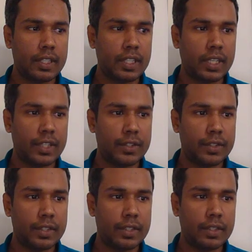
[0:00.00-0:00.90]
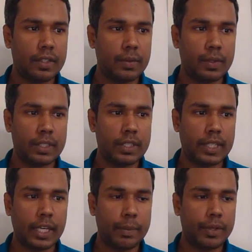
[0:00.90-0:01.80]
indicators, which is
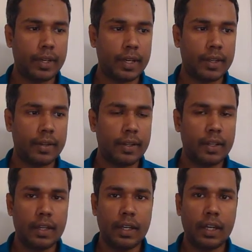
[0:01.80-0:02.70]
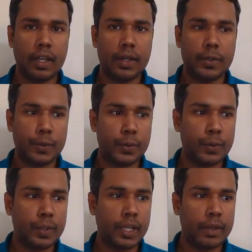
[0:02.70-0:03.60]
KPI.
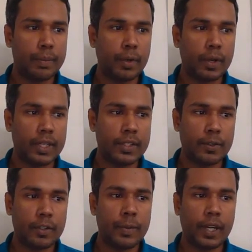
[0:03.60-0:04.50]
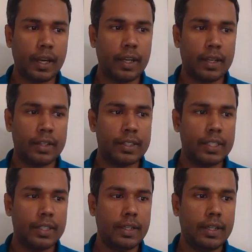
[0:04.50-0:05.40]
2 employees will be
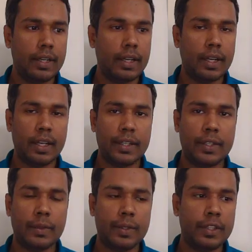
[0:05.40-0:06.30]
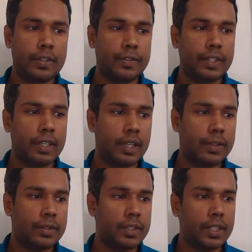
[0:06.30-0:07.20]
hired, and we need to figure
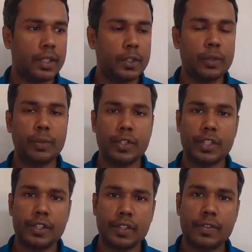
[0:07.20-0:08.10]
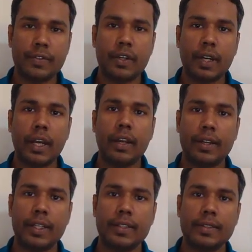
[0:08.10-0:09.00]
out the 2 positions for
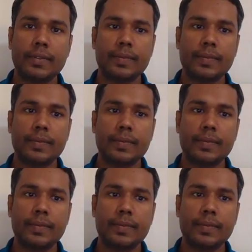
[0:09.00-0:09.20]
hiring.